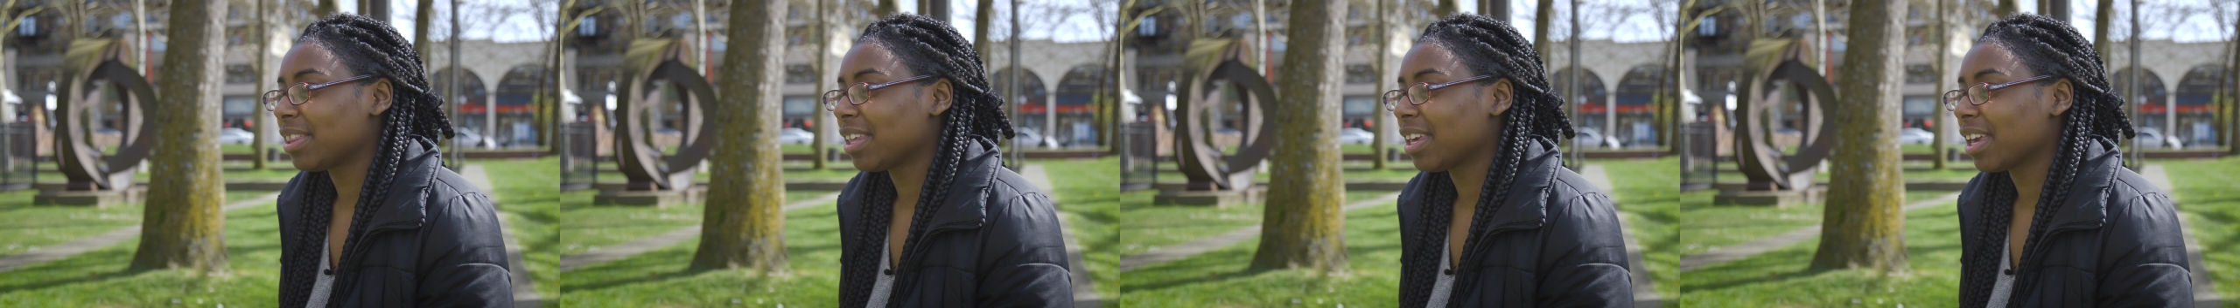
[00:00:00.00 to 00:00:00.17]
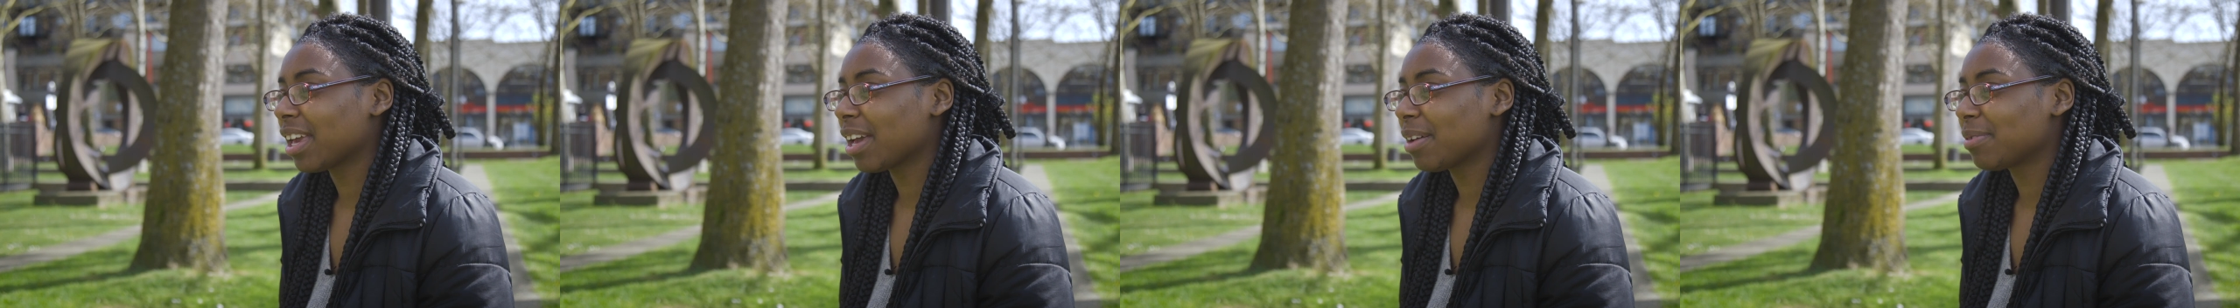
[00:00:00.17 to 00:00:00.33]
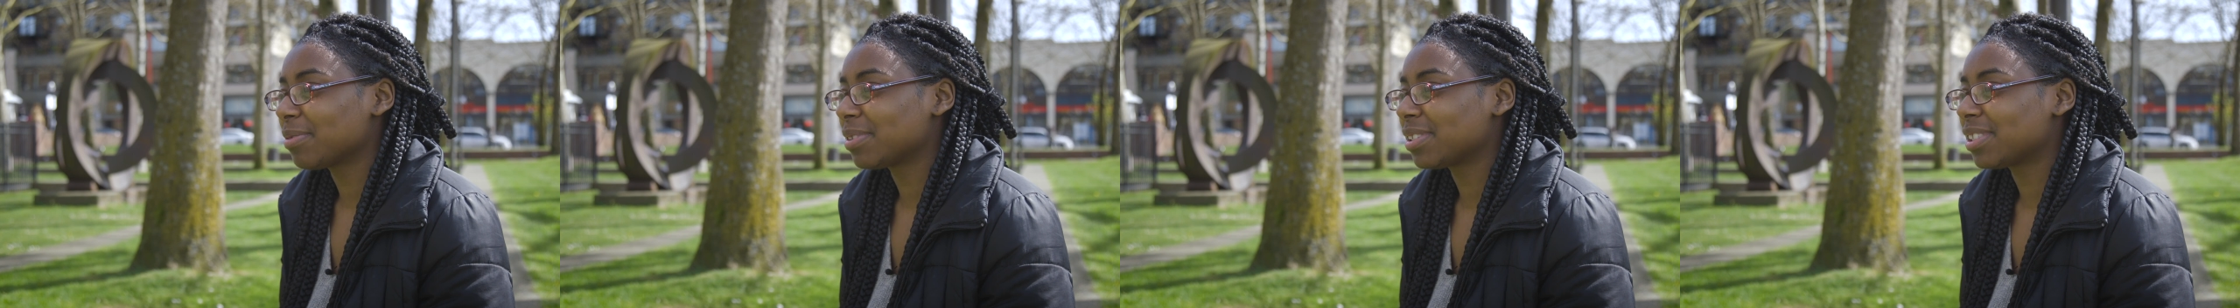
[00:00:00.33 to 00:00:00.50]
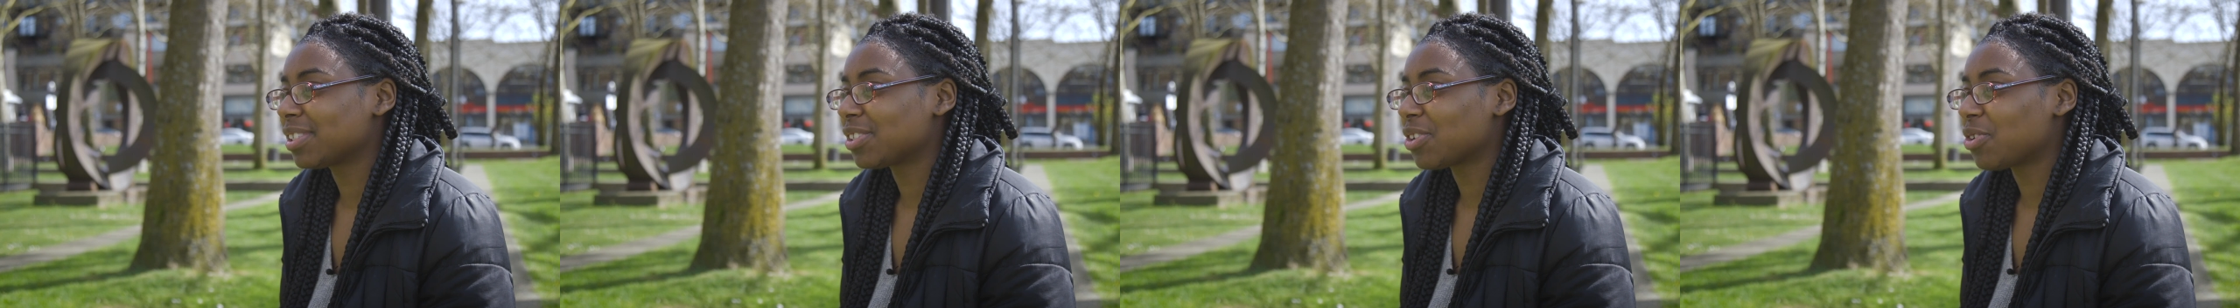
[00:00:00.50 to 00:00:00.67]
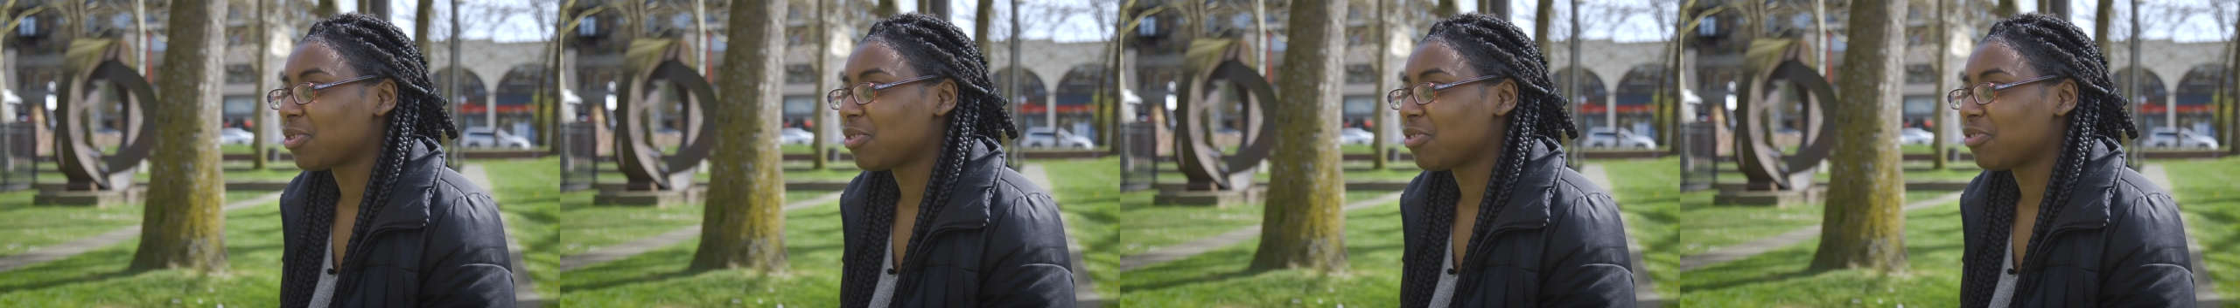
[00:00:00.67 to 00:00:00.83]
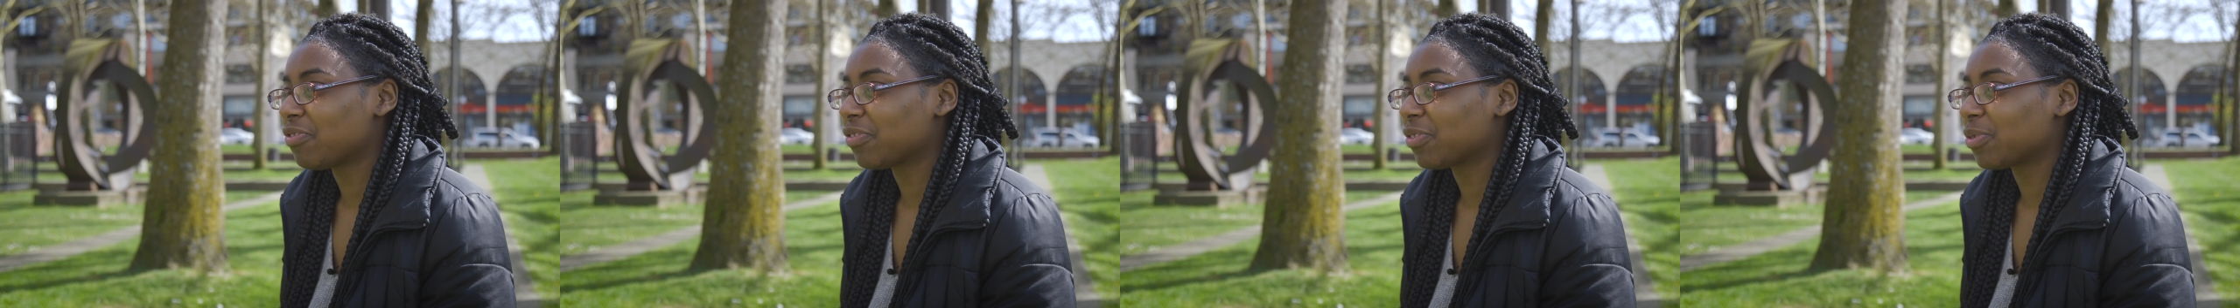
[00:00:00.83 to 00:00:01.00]
think I was
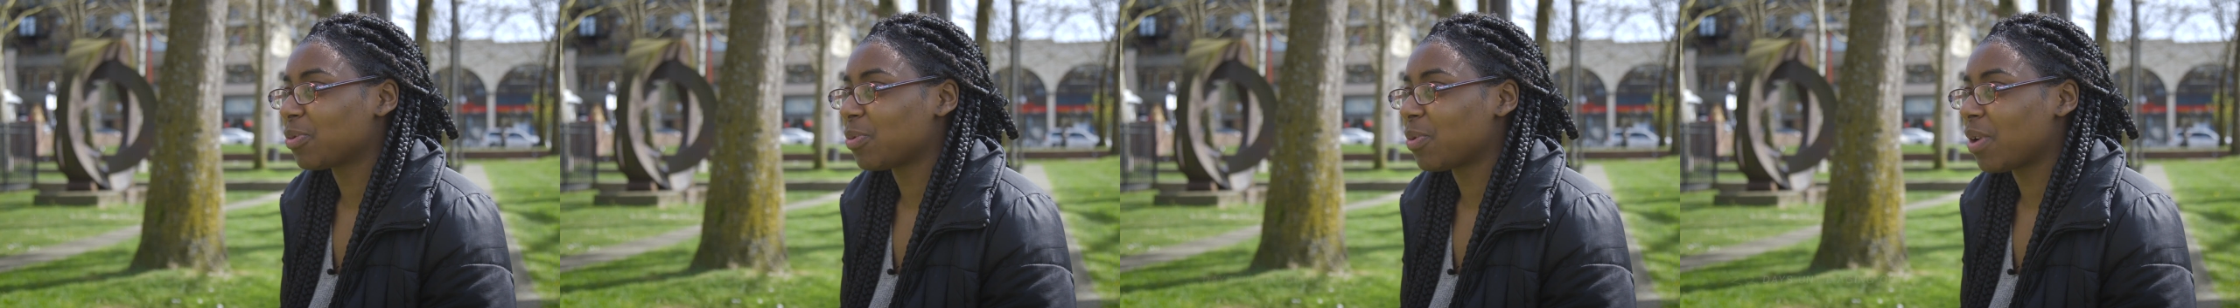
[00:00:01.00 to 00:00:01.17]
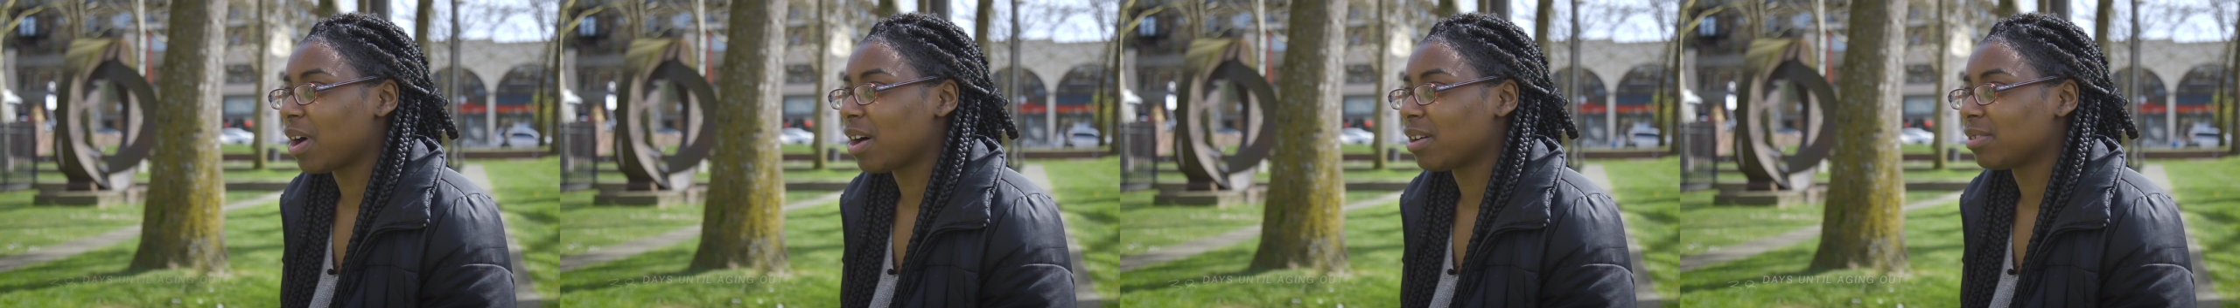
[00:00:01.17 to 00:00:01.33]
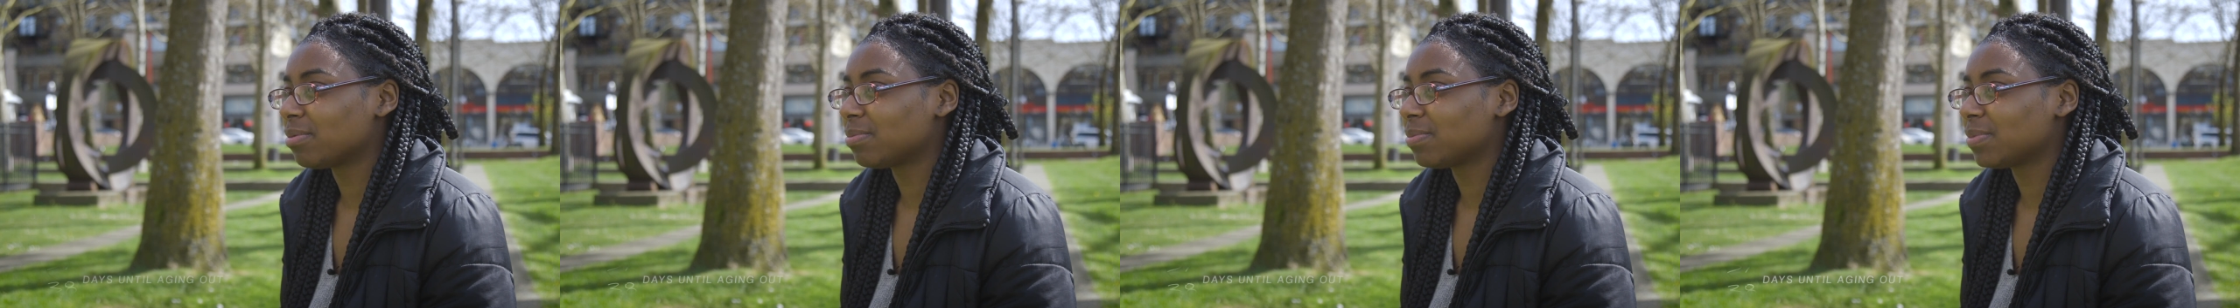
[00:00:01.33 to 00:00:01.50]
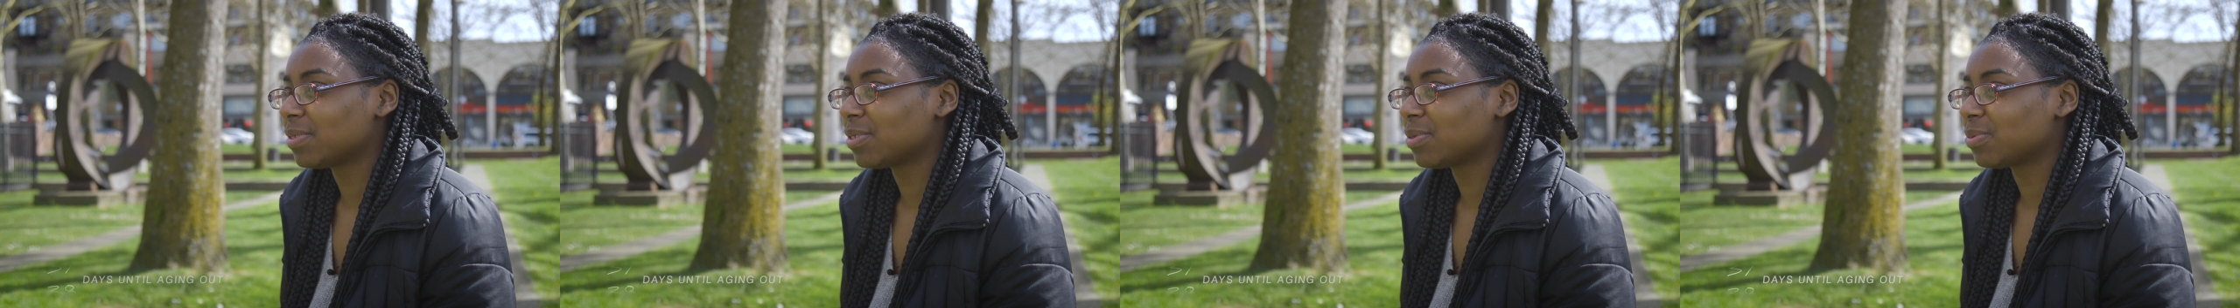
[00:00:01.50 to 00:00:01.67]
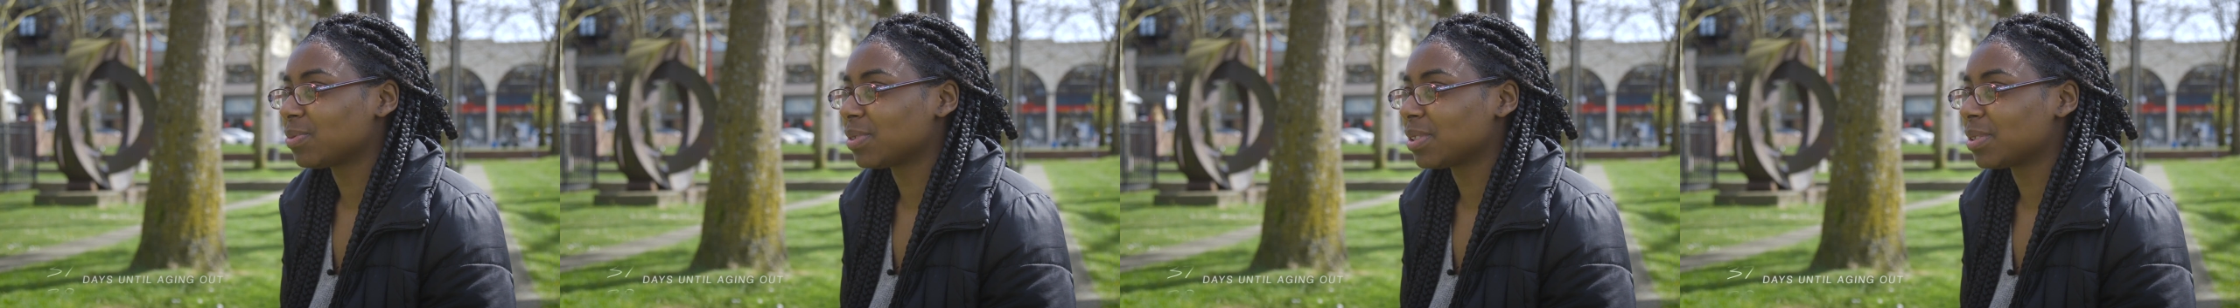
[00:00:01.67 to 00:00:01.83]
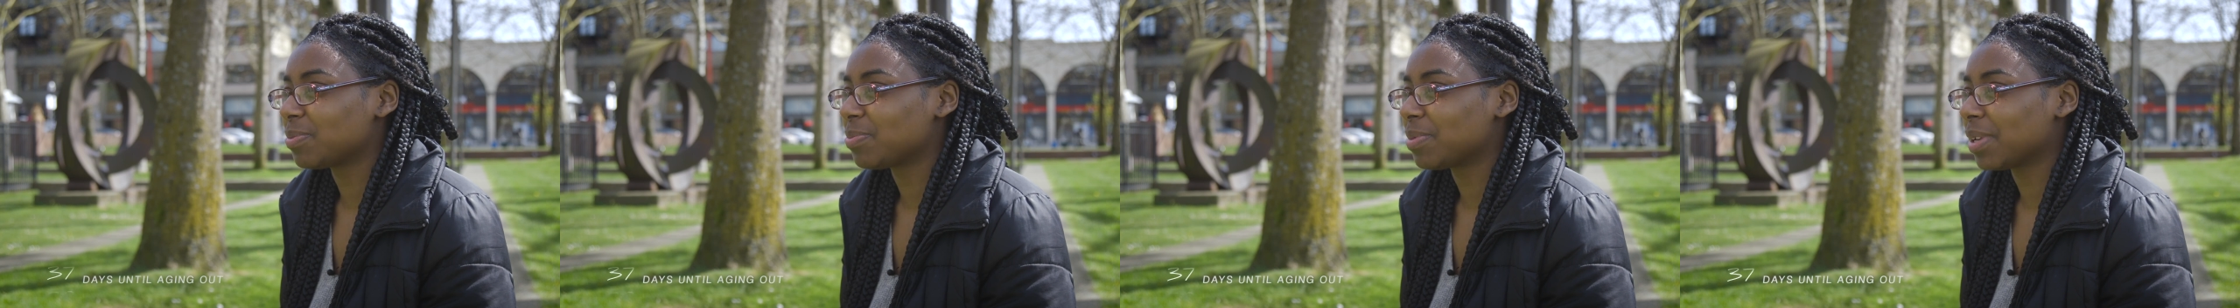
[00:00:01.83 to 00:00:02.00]
so overwhelmed
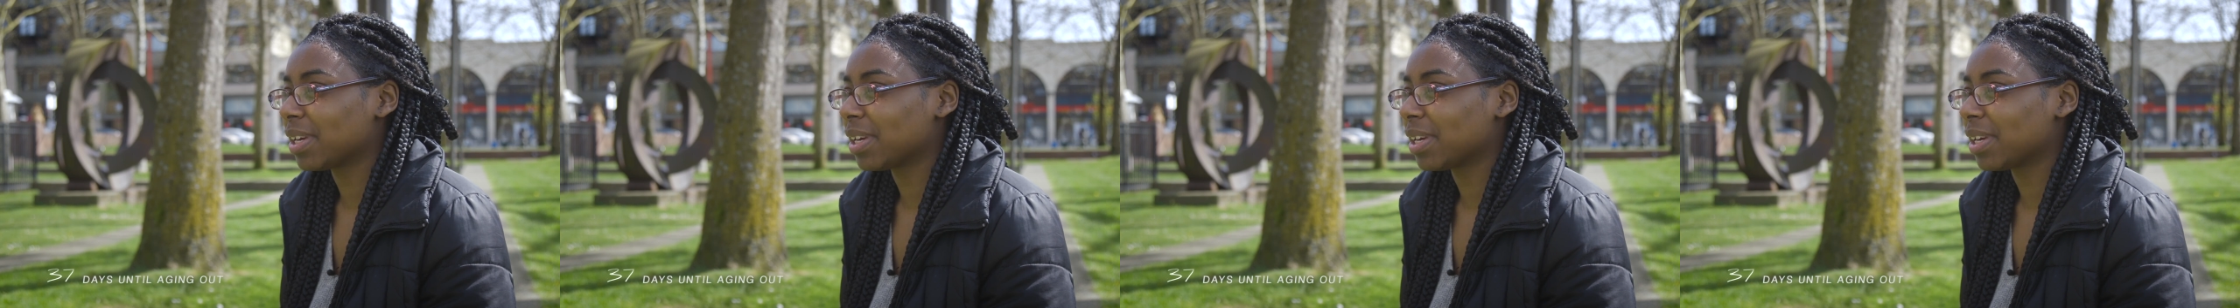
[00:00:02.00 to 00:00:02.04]
with